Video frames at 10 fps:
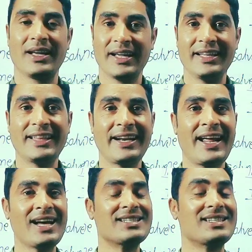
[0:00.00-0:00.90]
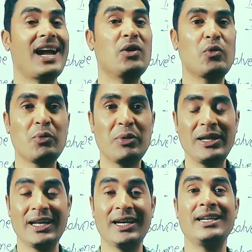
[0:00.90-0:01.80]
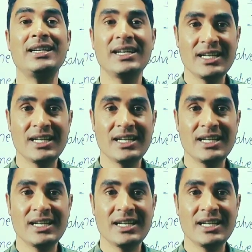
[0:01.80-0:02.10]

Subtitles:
In the next slide we will learn